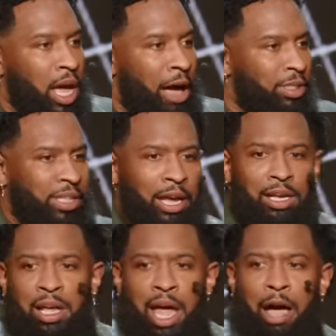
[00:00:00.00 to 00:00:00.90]
I would take
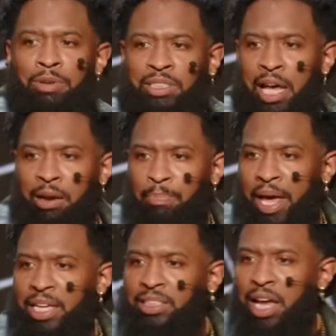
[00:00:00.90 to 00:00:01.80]
I would take a
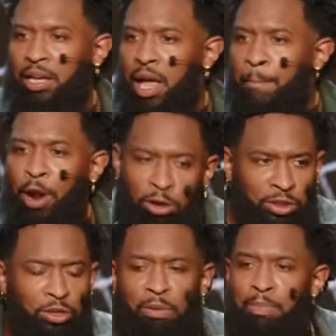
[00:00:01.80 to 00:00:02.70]
paycheck,
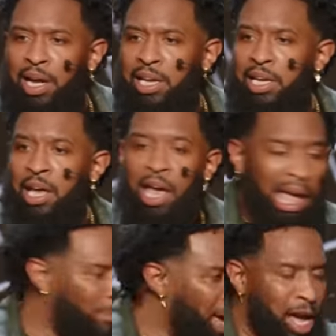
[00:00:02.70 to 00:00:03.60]
personal money,
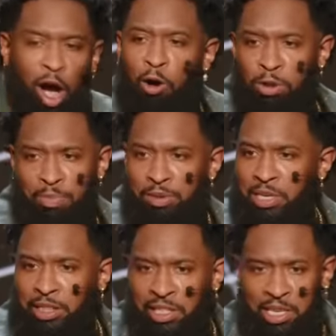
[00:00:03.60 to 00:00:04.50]
and pay all the
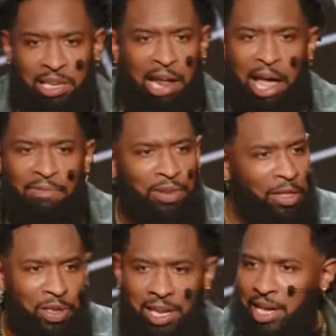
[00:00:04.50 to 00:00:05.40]
musicians and not have
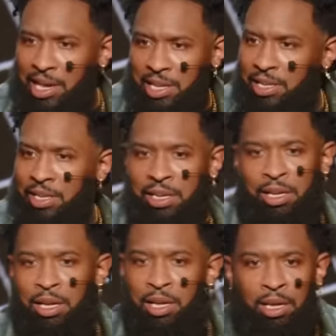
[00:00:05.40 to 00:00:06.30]
nothing to eat.
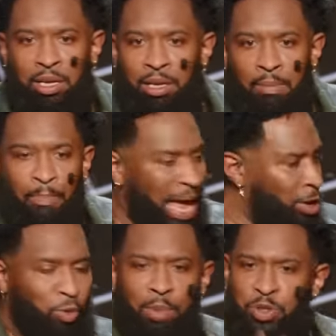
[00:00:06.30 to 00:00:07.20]

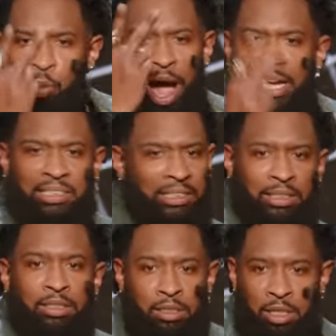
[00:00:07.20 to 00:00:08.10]
Bankrupt twice.
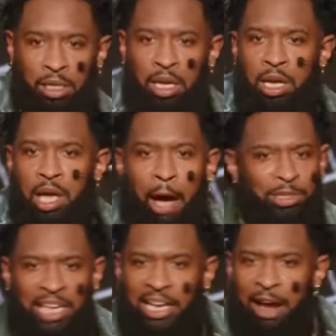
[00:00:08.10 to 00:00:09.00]
I
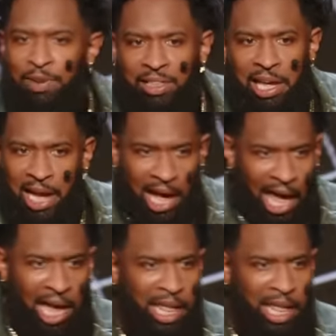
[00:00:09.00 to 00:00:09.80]
would take everything I had.